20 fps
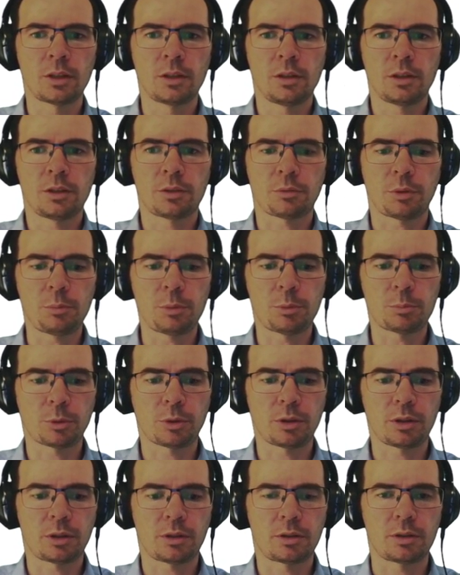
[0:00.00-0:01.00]
Remember
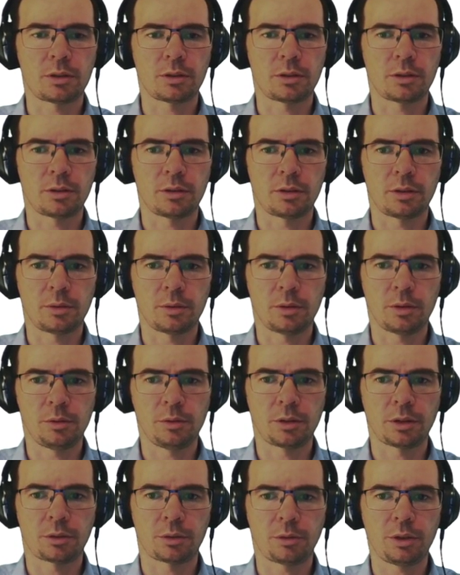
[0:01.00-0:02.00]
that
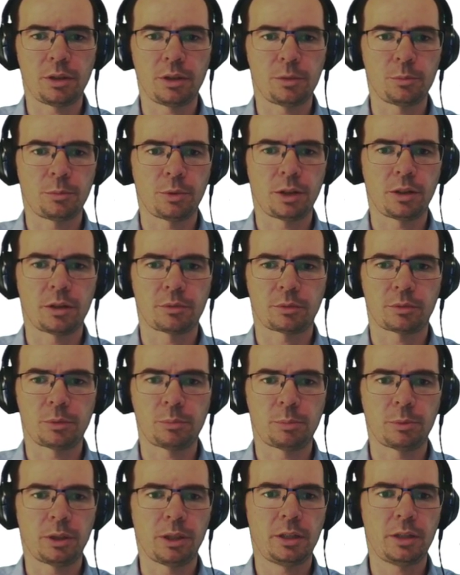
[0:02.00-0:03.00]
on the grid we
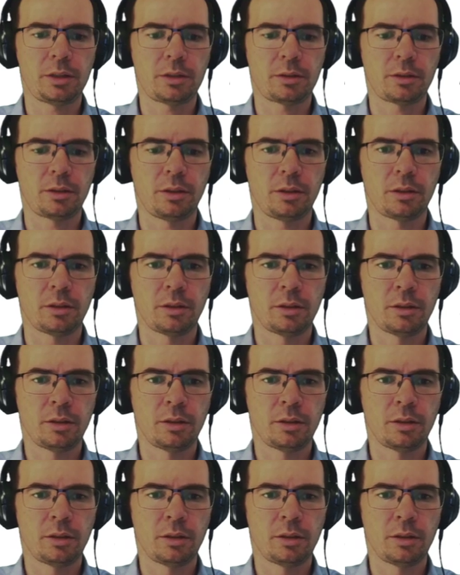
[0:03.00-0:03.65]
replaced the